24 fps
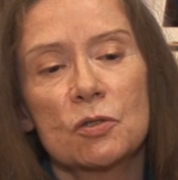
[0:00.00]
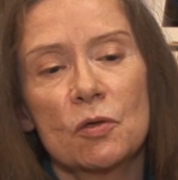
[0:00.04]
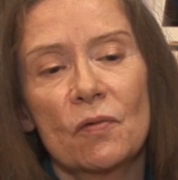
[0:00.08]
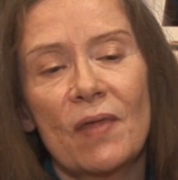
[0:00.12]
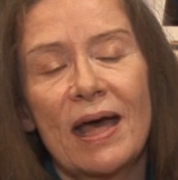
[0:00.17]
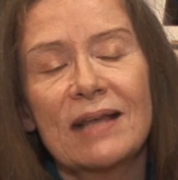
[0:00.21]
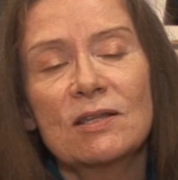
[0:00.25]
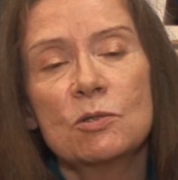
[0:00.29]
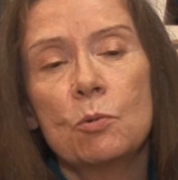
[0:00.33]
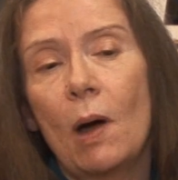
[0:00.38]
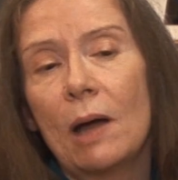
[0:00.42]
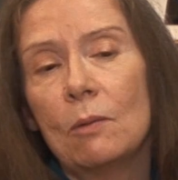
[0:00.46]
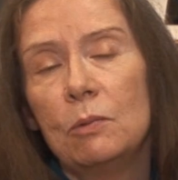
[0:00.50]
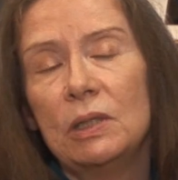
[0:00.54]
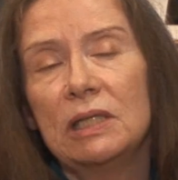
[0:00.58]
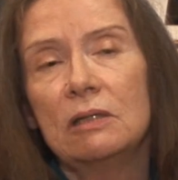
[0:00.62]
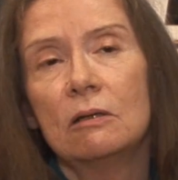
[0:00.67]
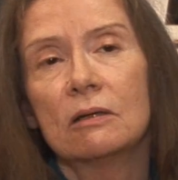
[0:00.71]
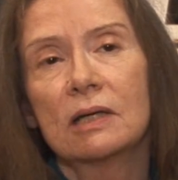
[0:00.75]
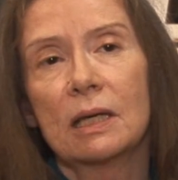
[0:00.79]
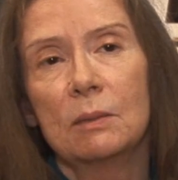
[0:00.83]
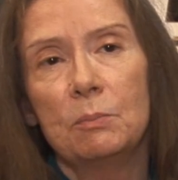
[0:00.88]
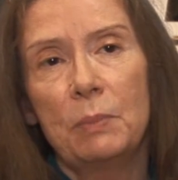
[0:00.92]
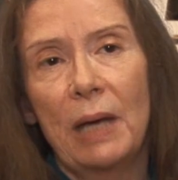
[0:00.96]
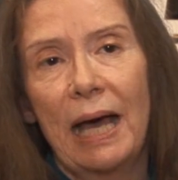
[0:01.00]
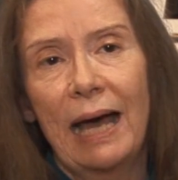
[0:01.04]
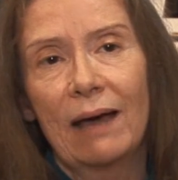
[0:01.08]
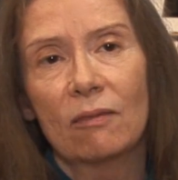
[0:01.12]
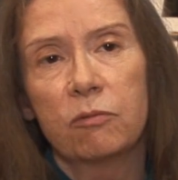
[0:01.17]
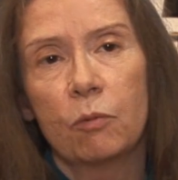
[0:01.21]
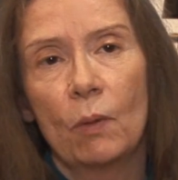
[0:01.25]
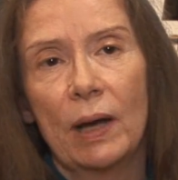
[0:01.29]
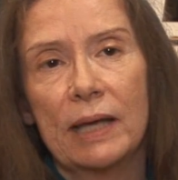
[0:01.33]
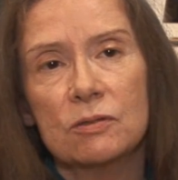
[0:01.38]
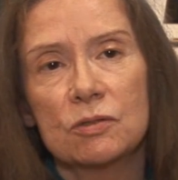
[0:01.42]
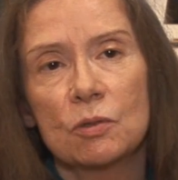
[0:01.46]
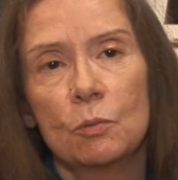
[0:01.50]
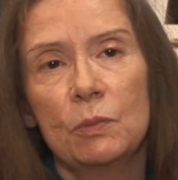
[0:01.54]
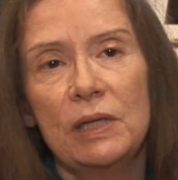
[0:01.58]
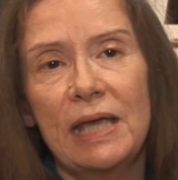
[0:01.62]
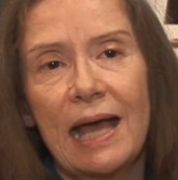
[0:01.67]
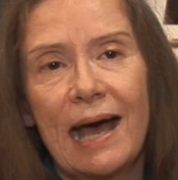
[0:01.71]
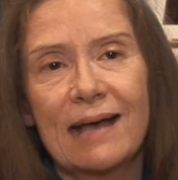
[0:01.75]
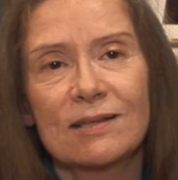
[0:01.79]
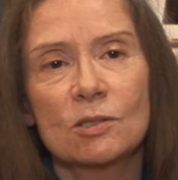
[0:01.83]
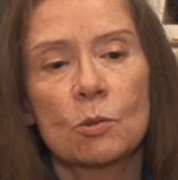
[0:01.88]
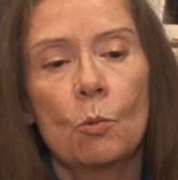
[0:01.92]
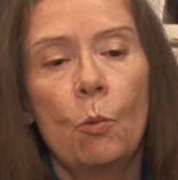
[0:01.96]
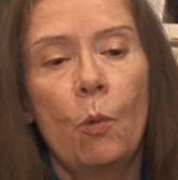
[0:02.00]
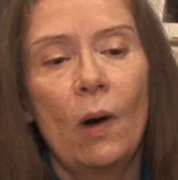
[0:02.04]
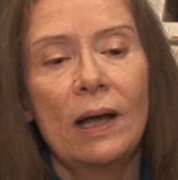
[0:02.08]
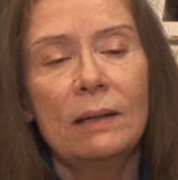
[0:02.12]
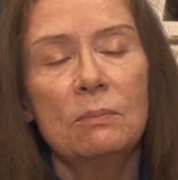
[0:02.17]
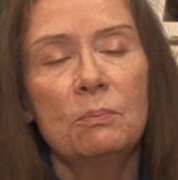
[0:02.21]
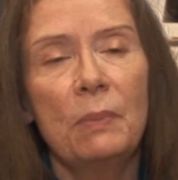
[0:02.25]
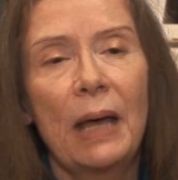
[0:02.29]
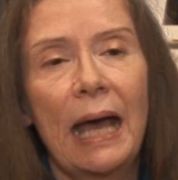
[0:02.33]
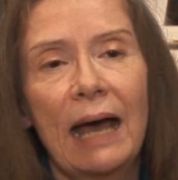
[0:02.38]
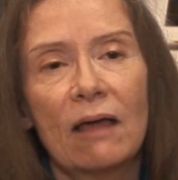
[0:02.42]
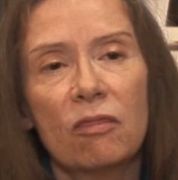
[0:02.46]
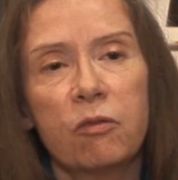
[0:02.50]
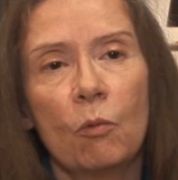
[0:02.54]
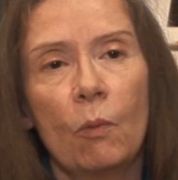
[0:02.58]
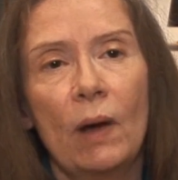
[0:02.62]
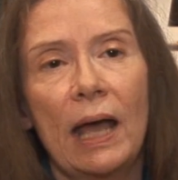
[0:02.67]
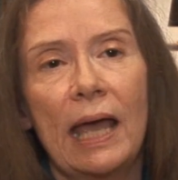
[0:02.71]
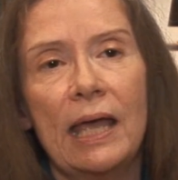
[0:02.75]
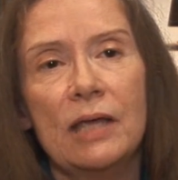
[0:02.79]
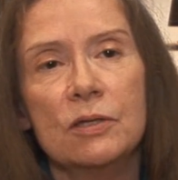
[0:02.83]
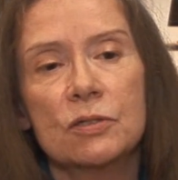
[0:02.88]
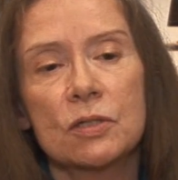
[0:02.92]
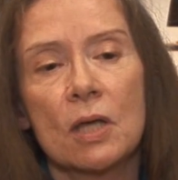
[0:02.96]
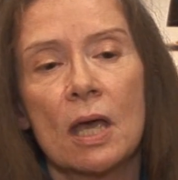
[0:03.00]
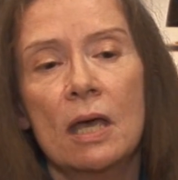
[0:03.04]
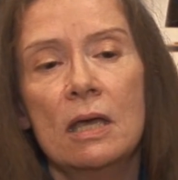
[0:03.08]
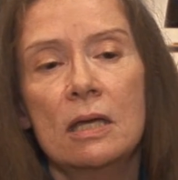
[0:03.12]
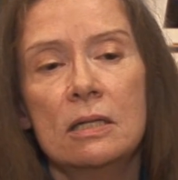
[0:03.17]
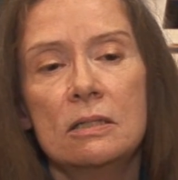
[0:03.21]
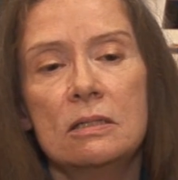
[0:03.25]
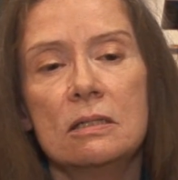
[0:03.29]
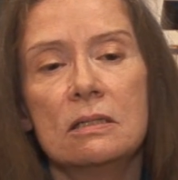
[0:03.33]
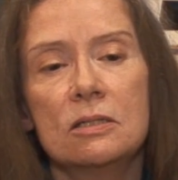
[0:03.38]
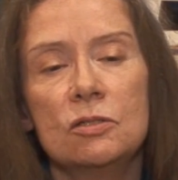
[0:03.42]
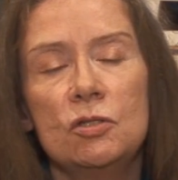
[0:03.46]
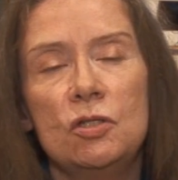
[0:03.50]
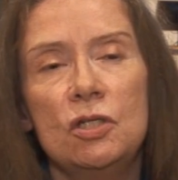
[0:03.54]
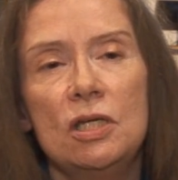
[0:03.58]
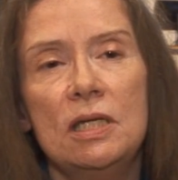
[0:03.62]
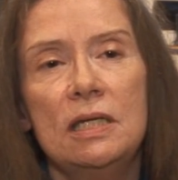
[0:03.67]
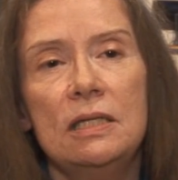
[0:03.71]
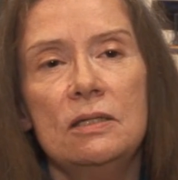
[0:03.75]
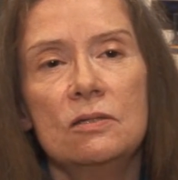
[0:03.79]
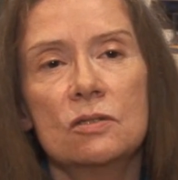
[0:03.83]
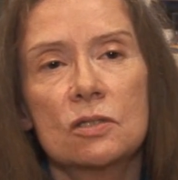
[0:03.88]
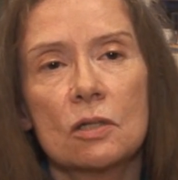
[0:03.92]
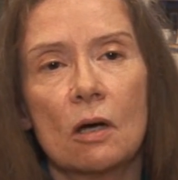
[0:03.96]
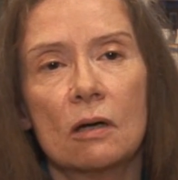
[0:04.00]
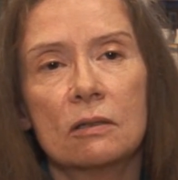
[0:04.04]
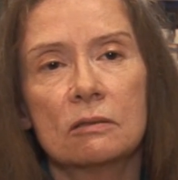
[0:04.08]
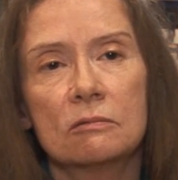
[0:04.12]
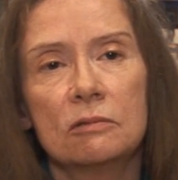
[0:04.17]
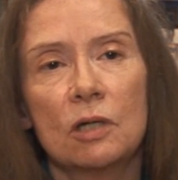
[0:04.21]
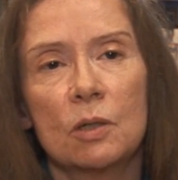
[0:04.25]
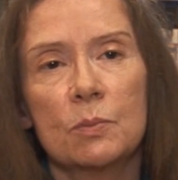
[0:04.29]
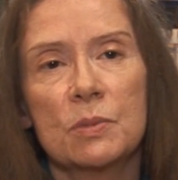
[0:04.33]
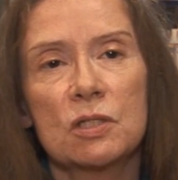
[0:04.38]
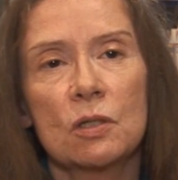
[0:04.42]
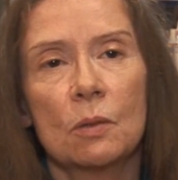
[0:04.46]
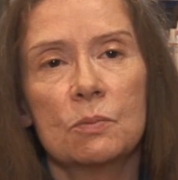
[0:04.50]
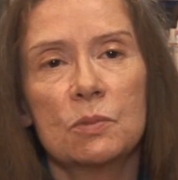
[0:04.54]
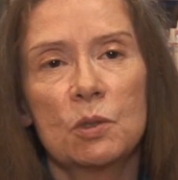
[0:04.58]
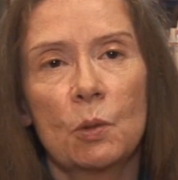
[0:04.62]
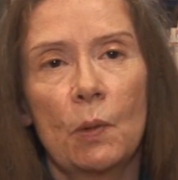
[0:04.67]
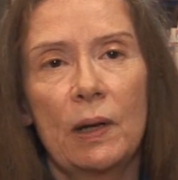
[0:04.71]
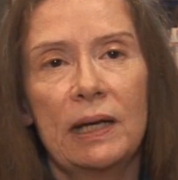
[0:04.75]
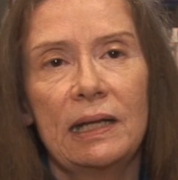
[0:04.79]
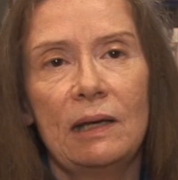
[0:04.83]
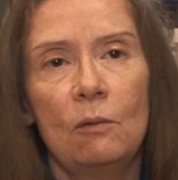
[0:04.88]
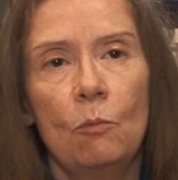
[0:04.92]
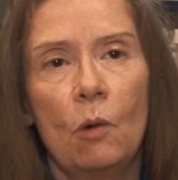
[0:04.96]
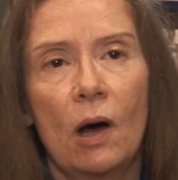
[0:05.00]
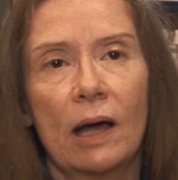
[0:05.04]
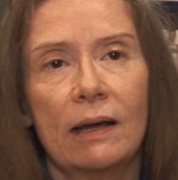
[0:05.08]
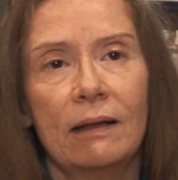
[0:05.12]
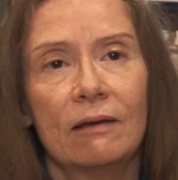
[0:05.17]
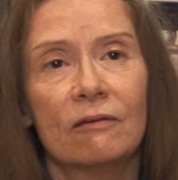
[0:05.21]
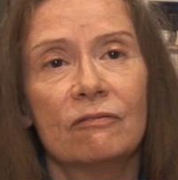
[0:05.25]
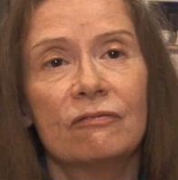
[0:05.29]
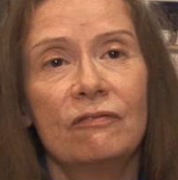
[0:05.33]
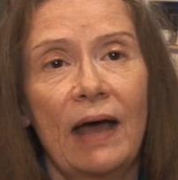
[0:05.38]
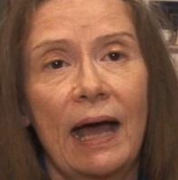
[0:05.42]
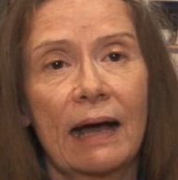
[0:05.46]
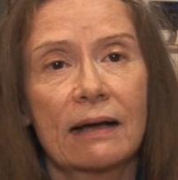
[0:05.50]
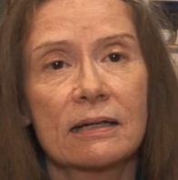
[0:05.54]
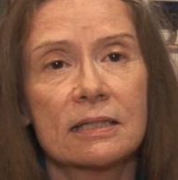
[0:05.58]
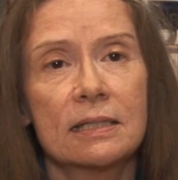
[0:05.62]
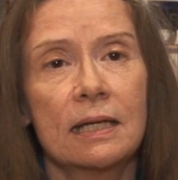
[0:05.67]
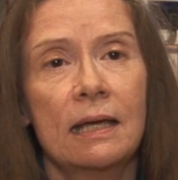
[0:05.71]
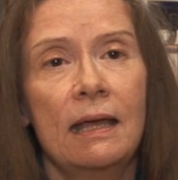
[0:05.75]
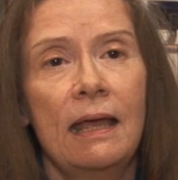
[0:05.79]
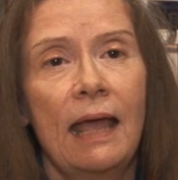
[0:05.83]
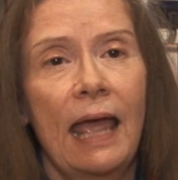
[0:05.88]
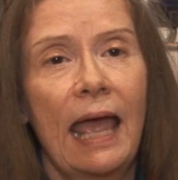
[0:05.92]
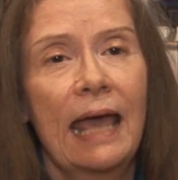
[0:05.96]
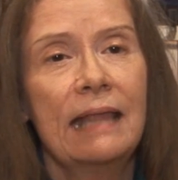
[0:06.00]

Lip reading: So that's why we look at pathways. We ask, what pathways do the genes on chromosome 21 affect?